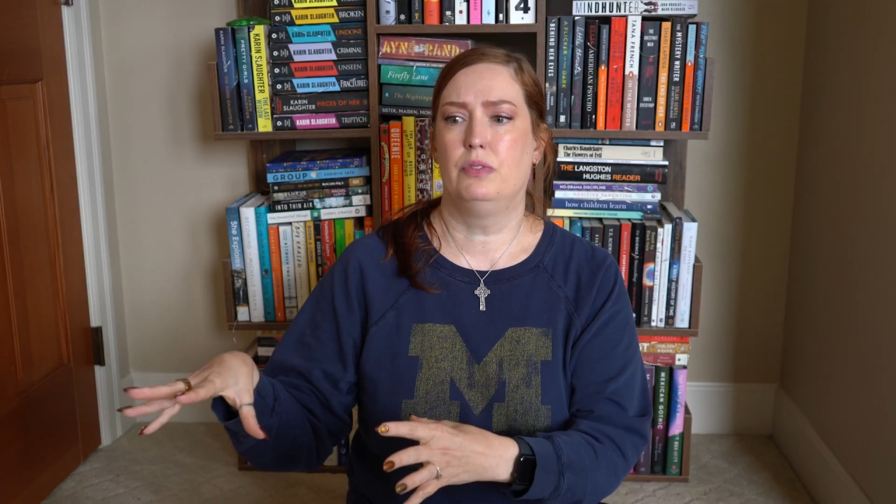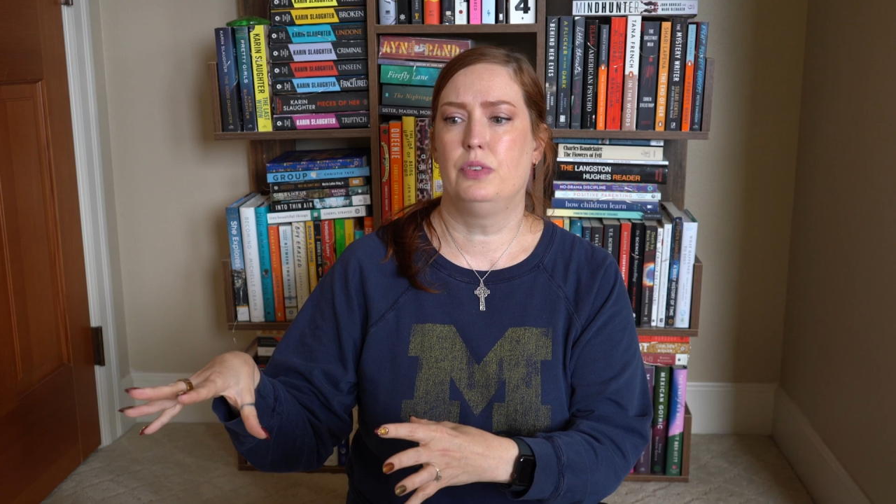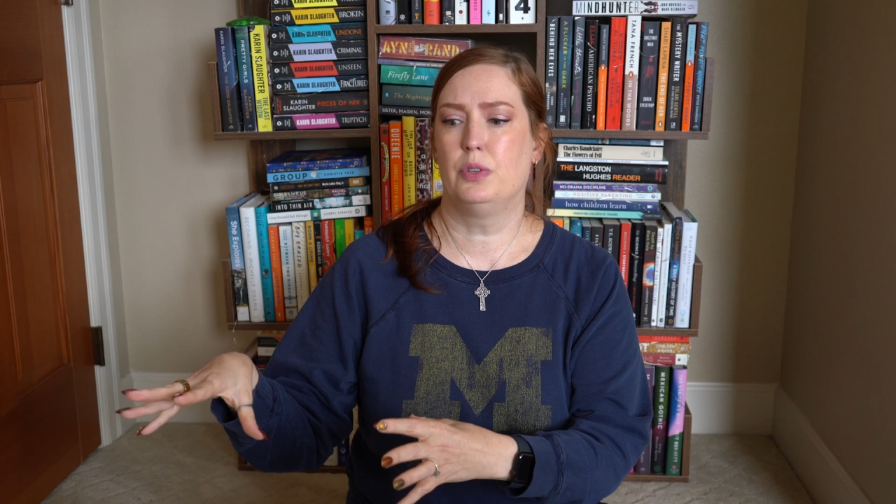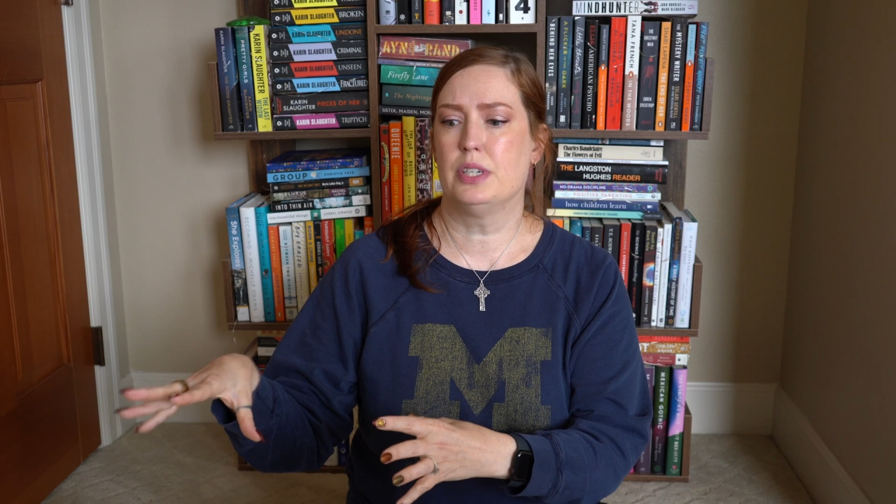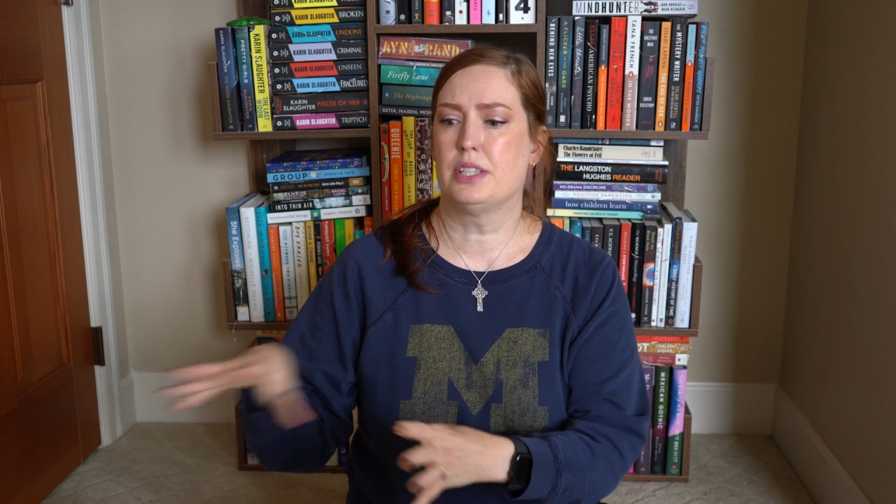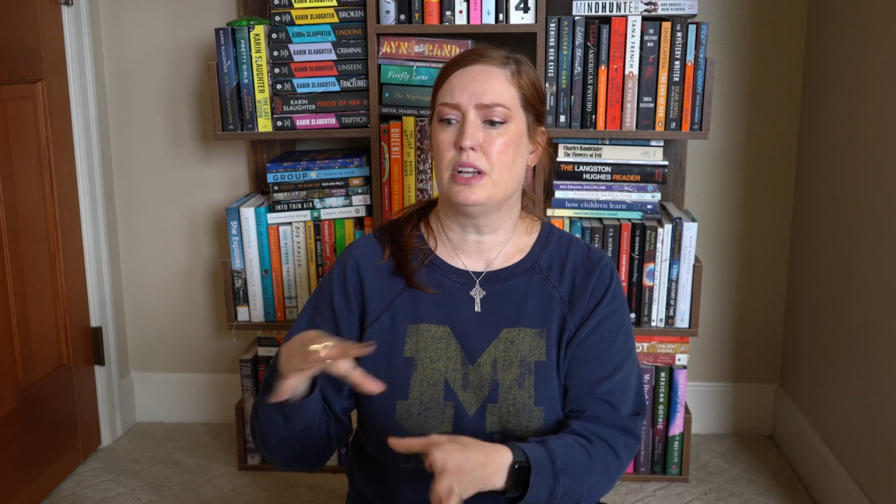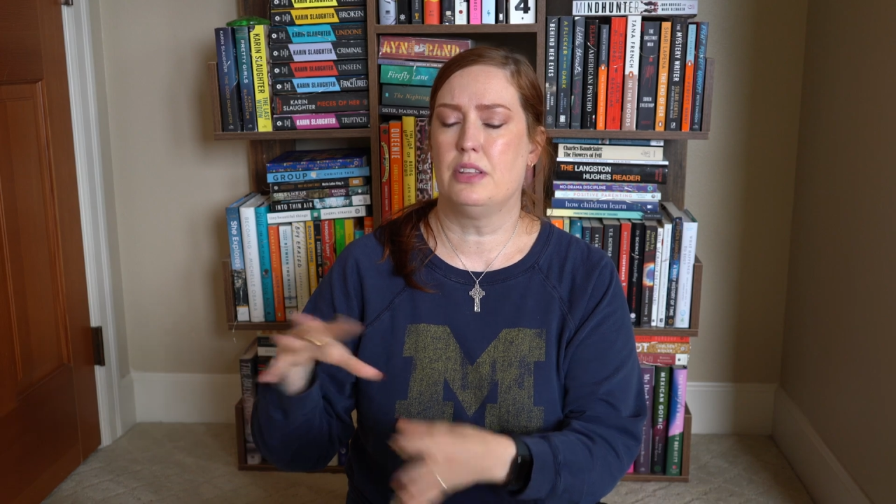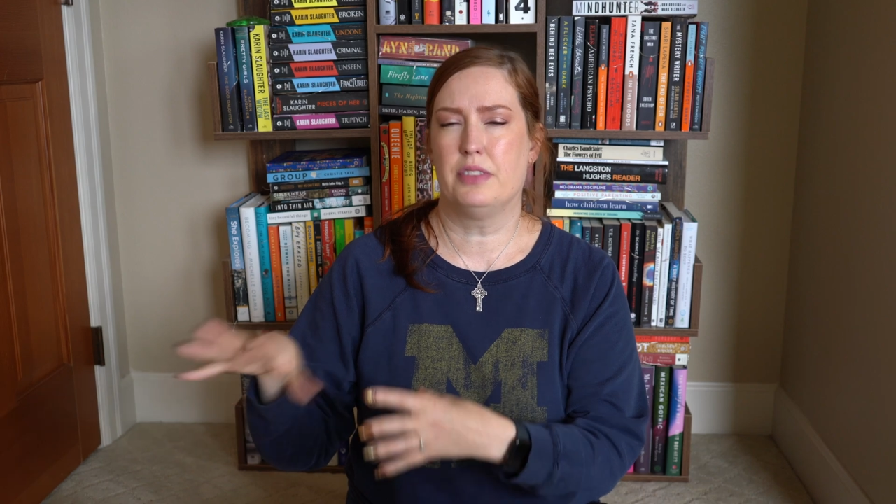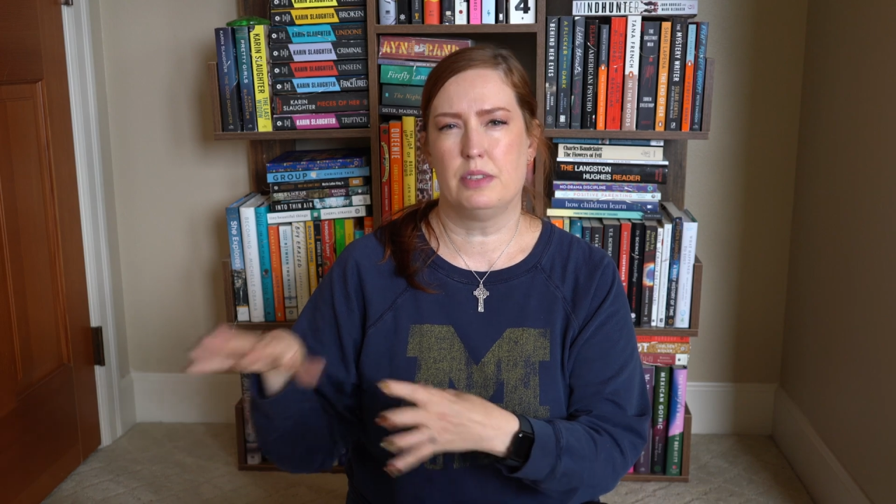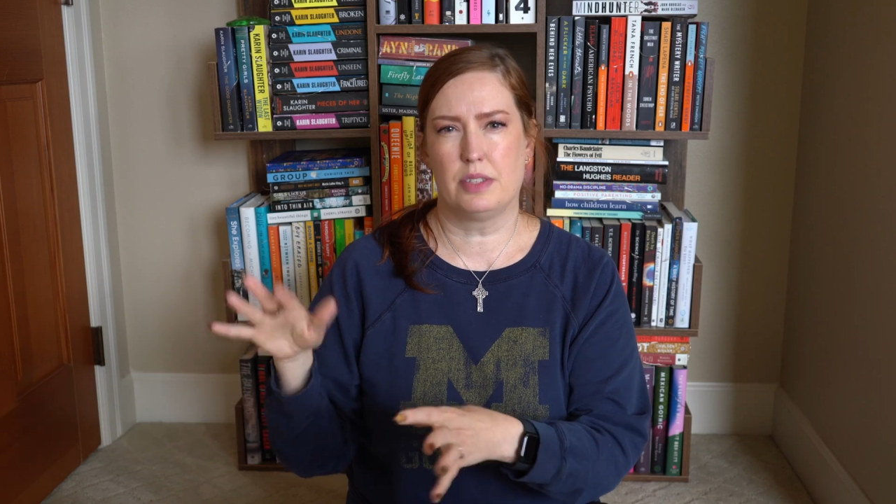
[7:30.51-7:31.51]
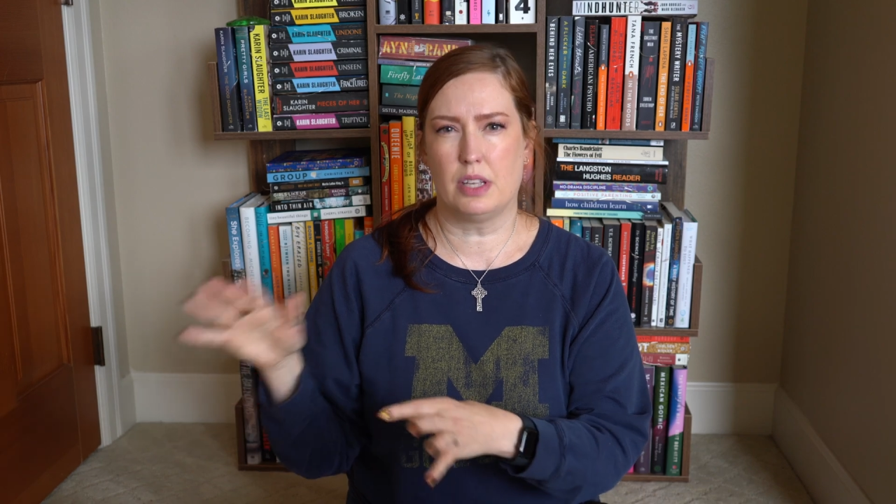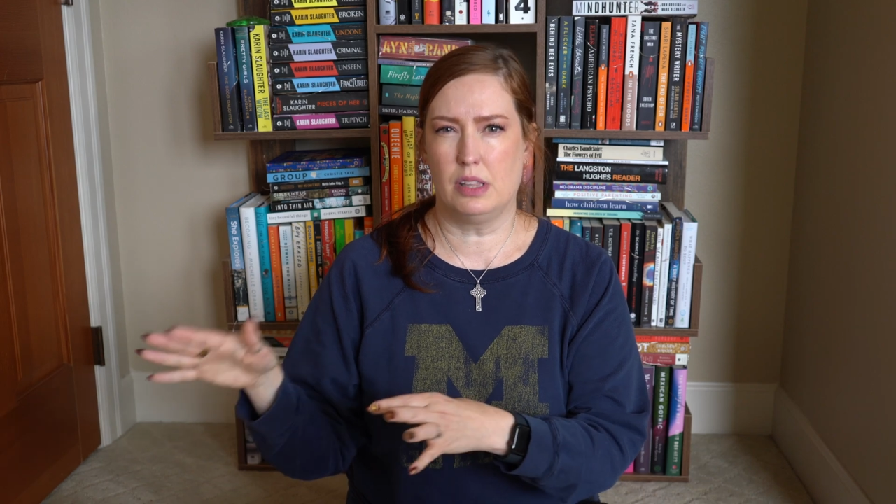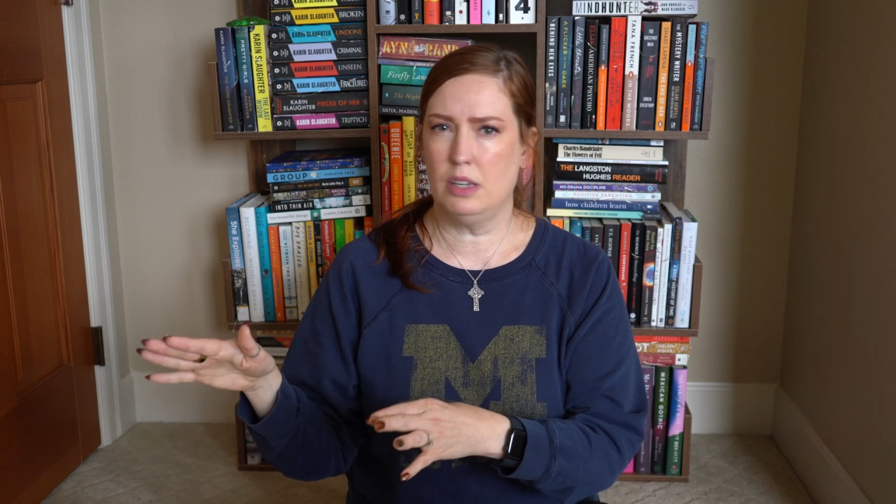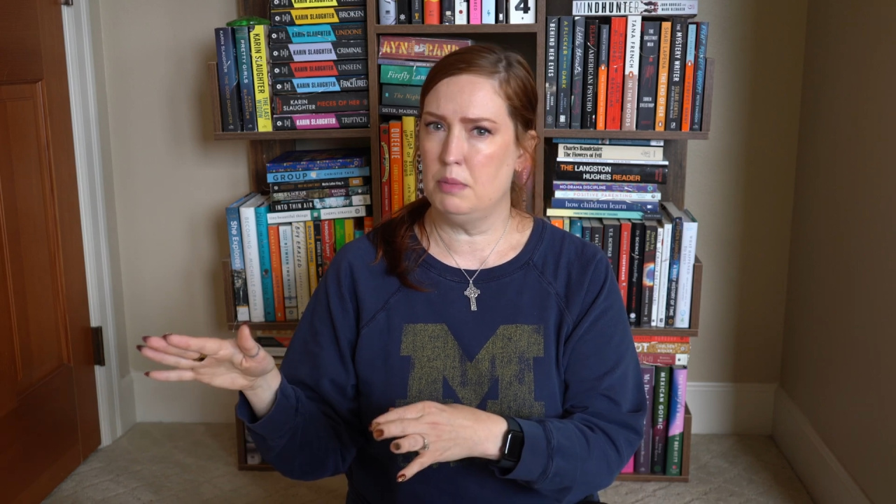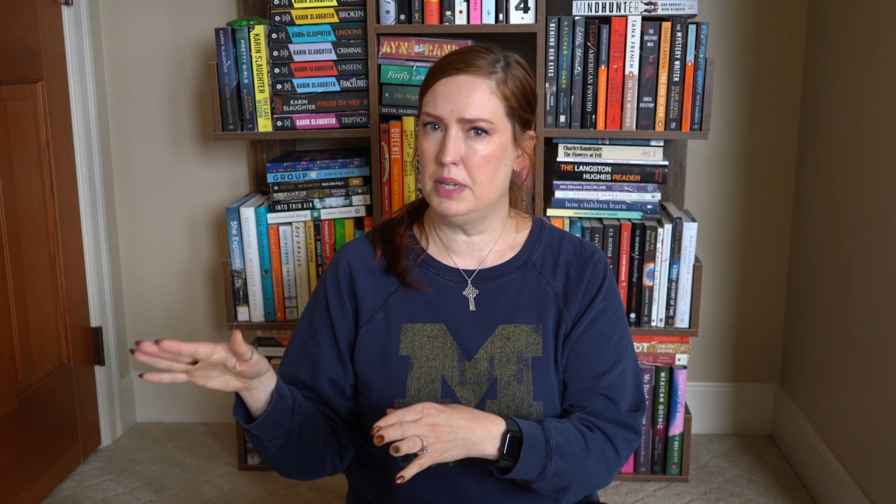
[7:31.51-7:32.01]
focus on those a
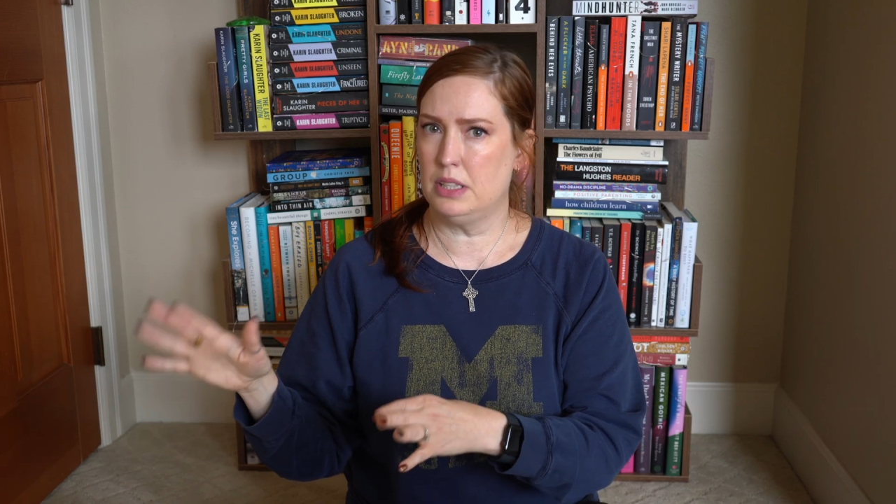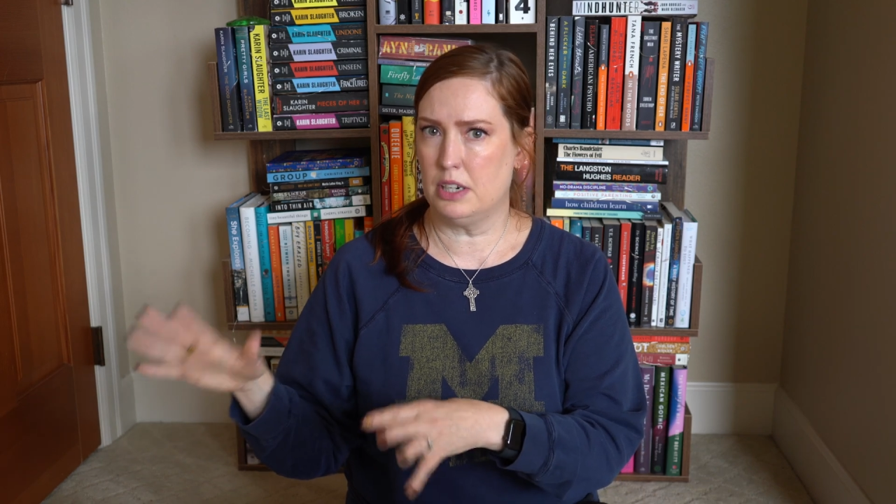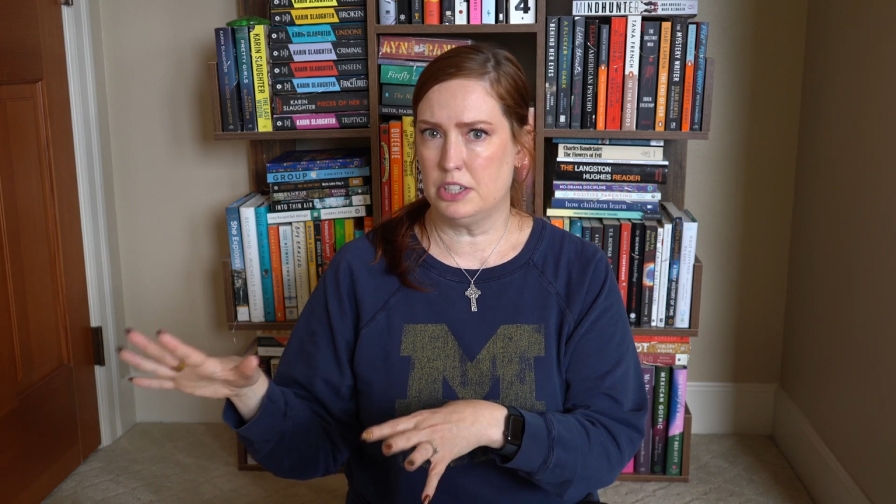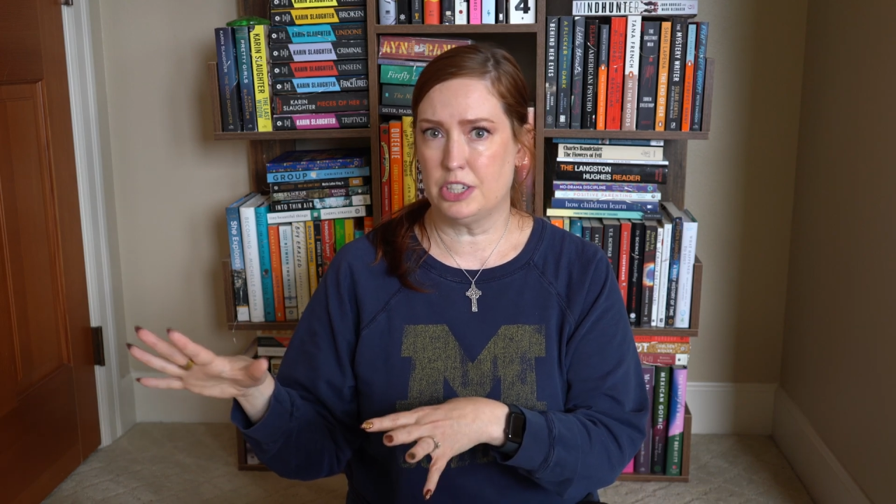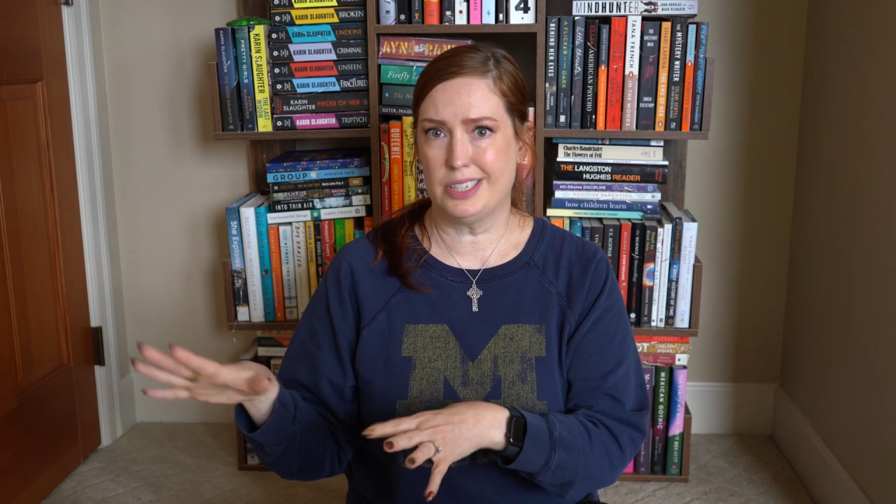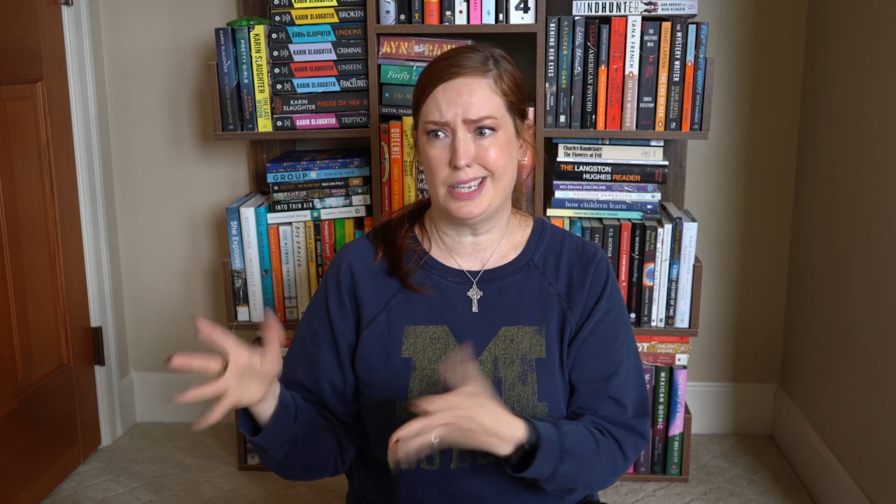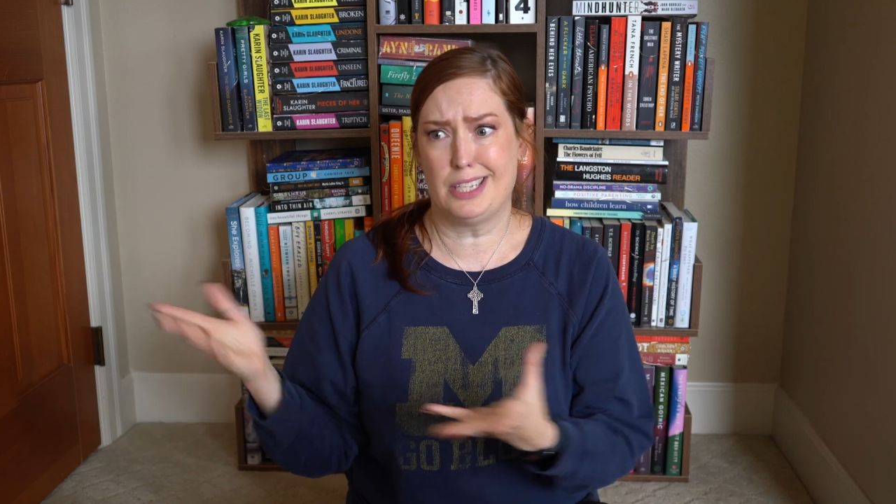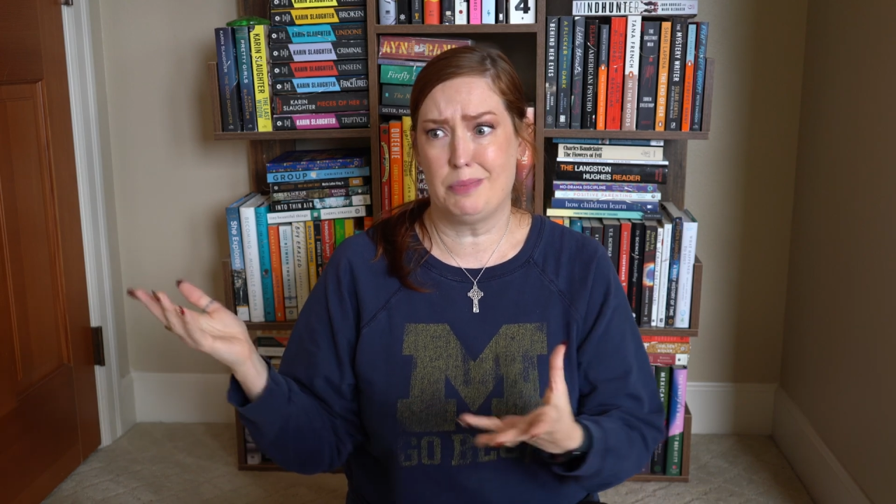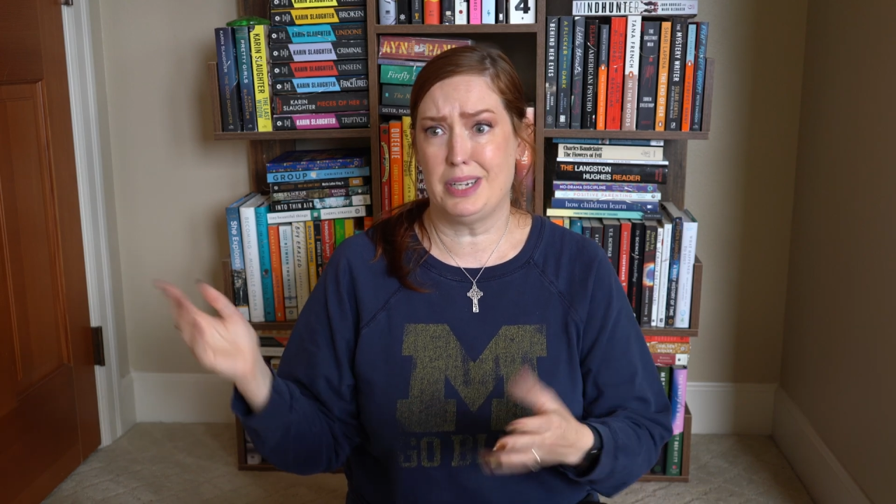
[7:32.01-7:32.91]
little bit larger tasks,